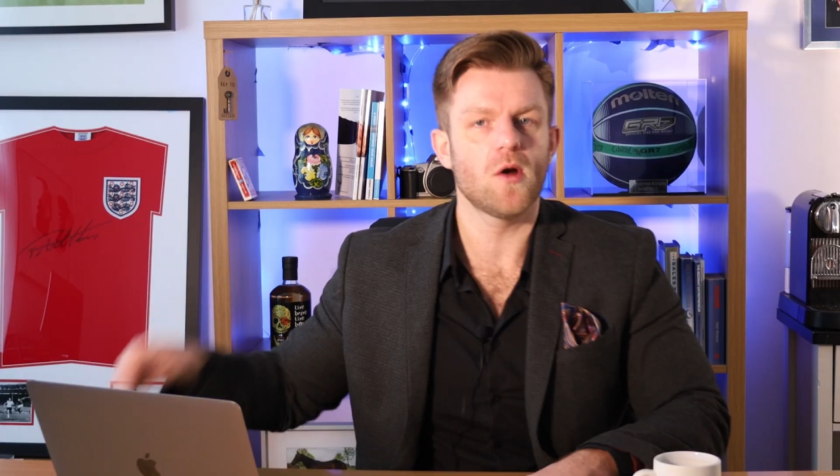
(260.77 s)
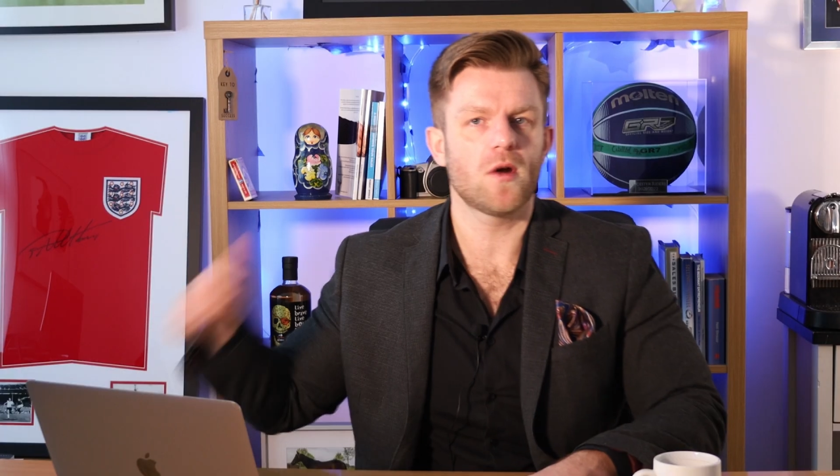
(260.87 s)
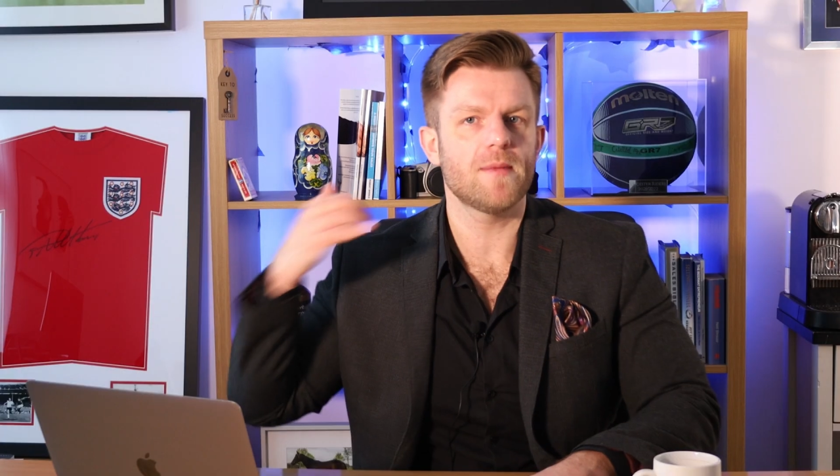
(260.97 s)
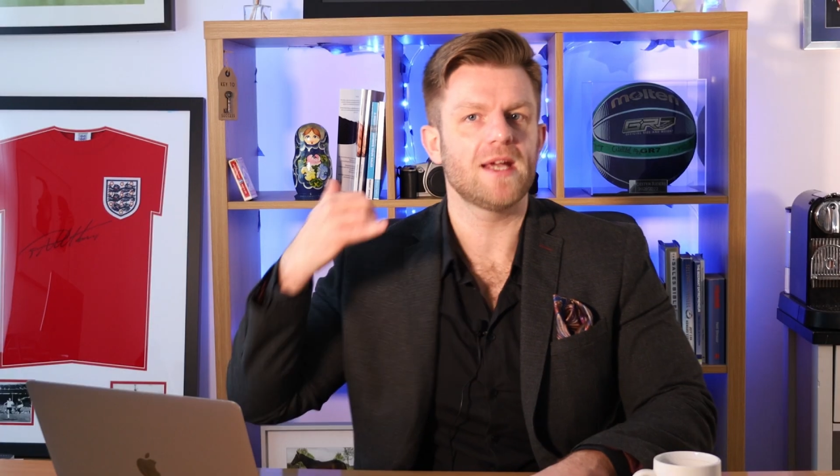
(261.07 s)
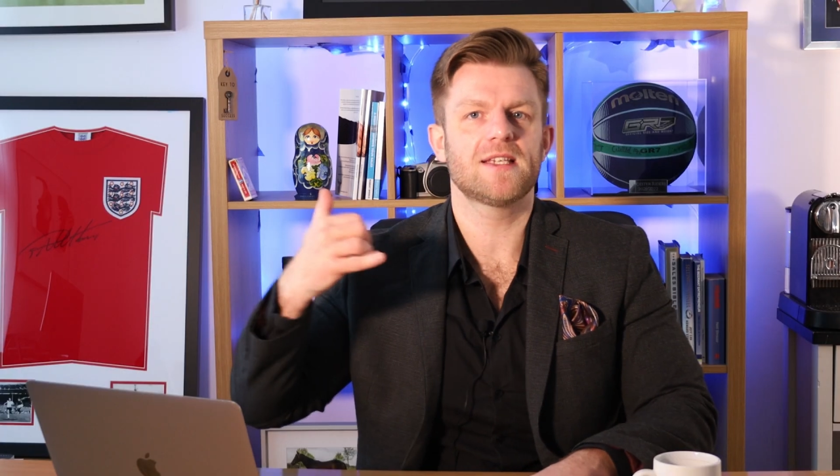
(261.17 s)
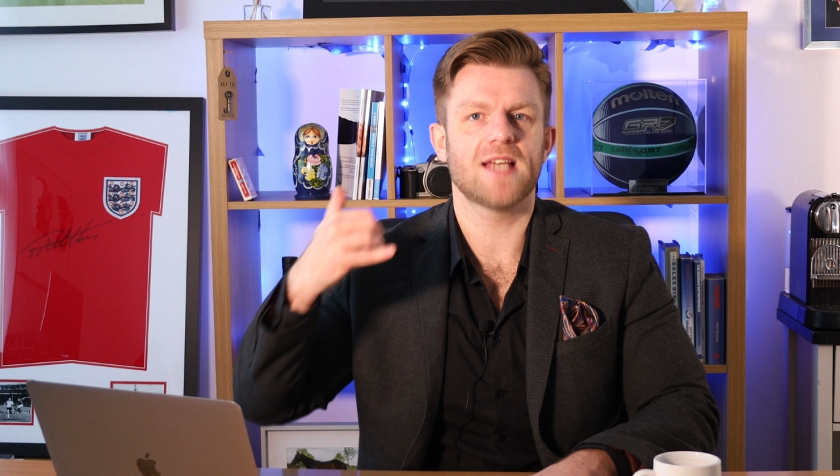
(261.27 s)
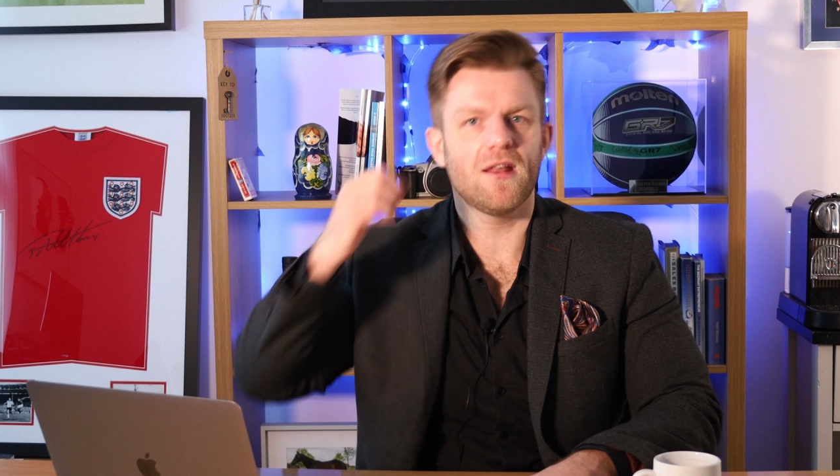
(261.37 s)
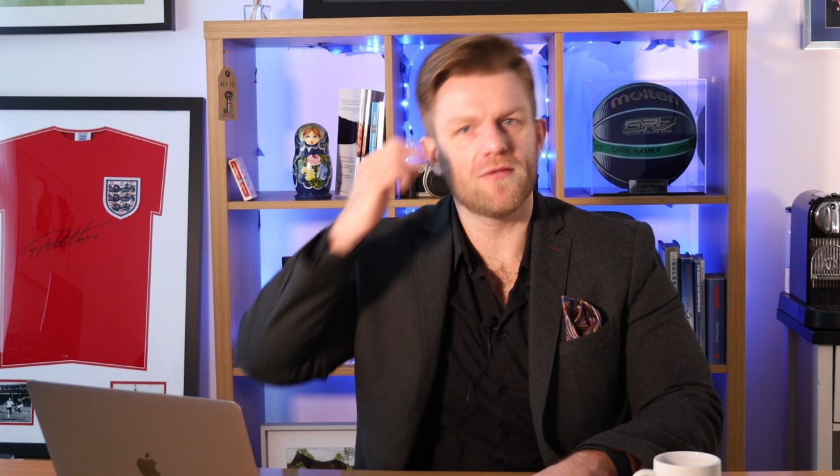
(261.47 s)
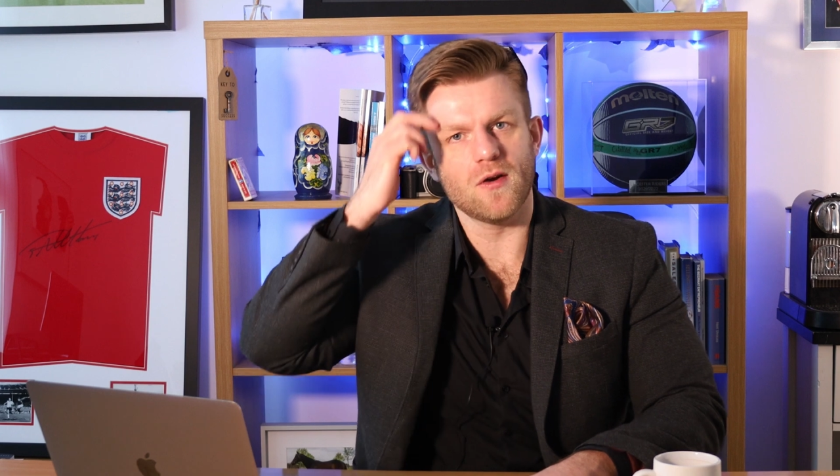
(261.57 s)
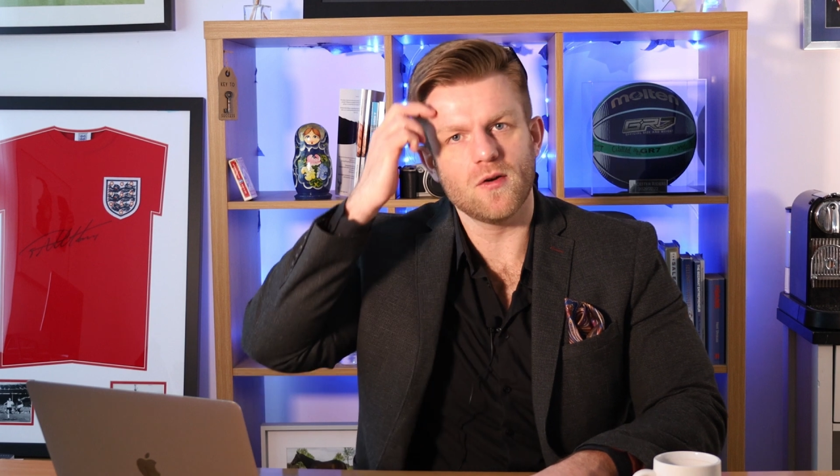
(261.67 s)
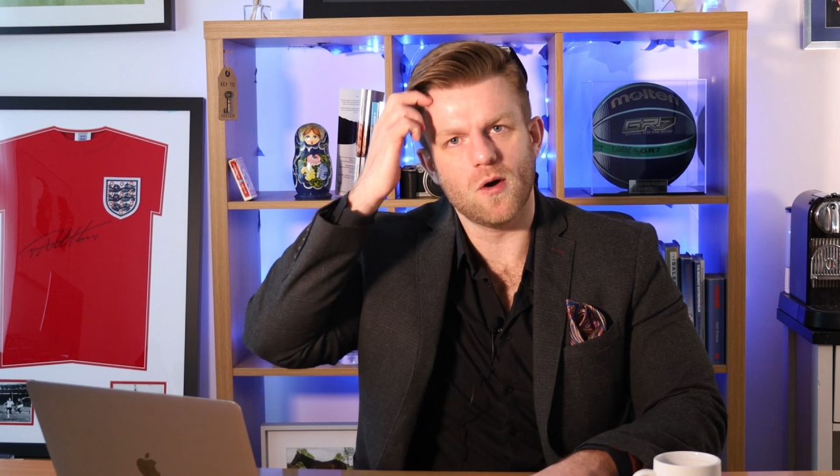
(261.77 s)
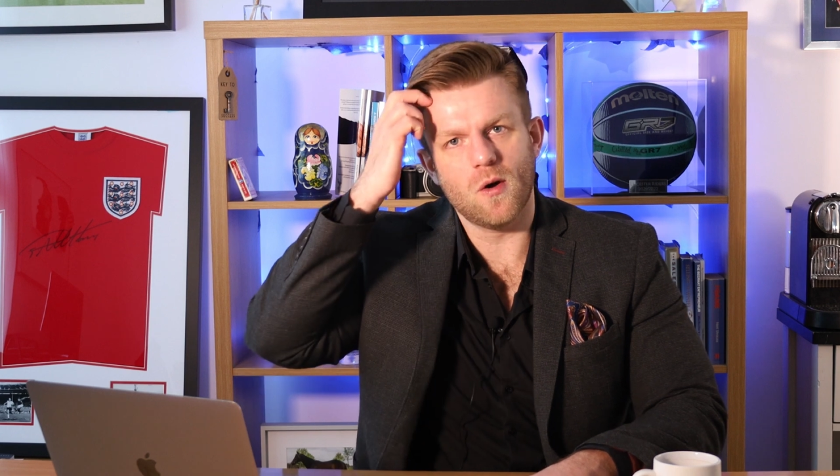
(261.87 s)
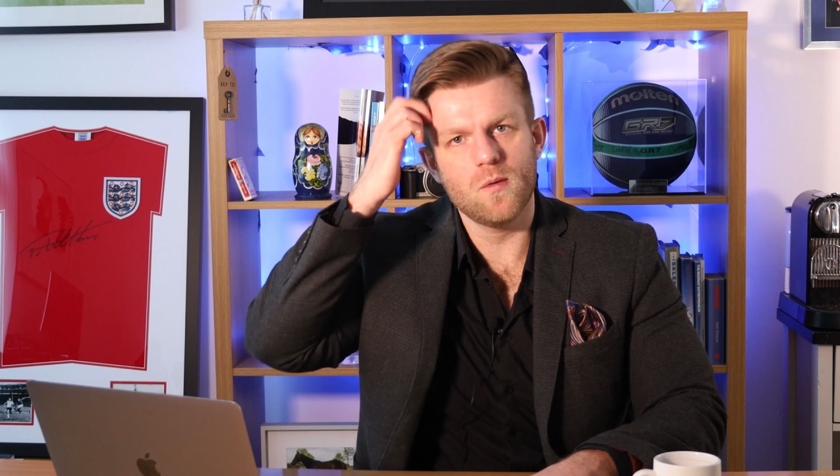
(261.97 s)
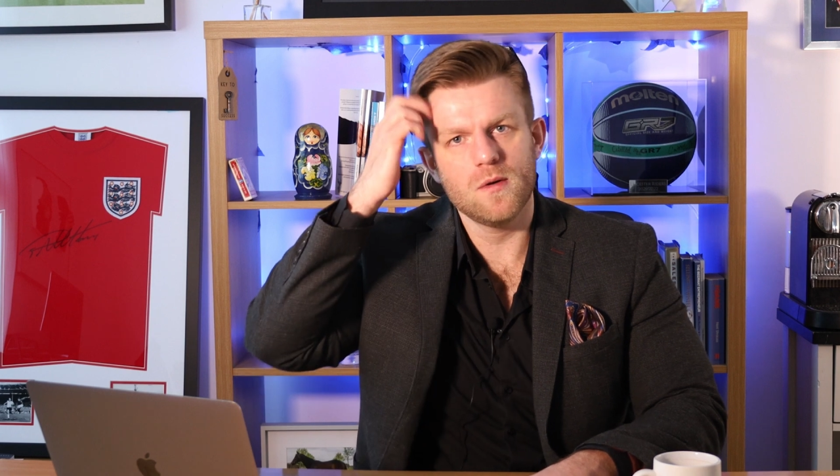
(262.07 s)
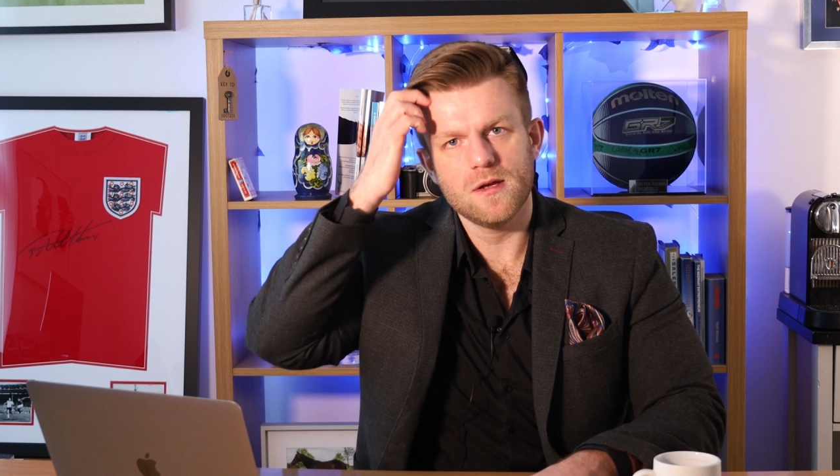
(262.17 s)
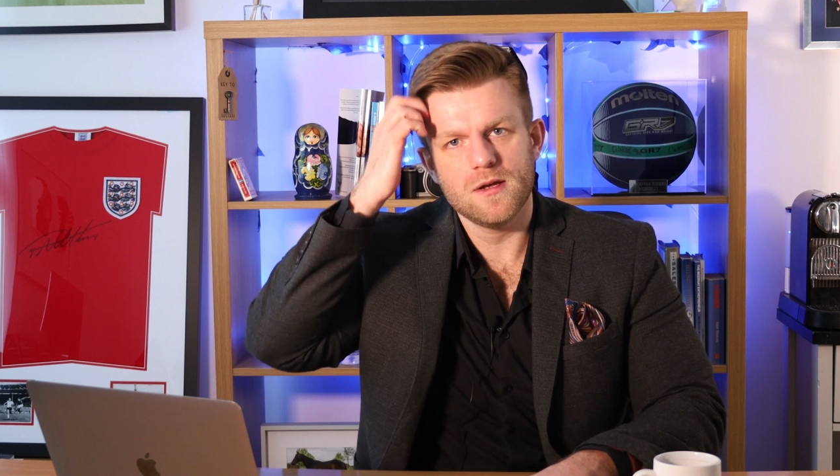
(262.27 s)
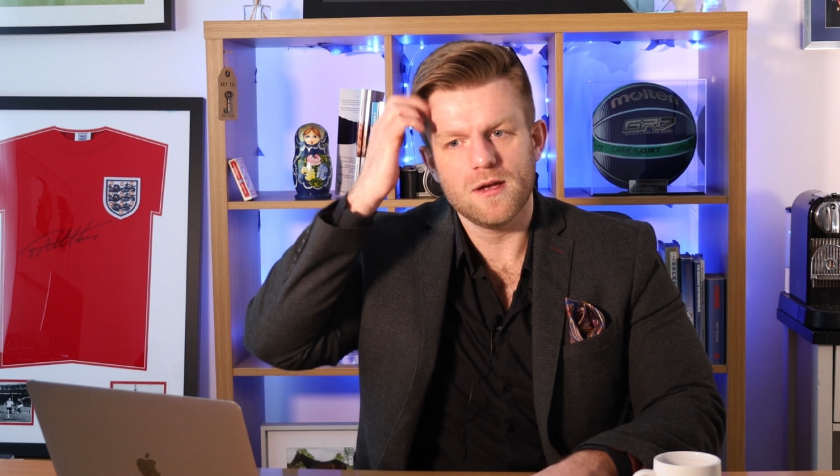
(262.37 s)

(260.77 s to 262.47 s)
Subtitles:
You're not going to make a telephone call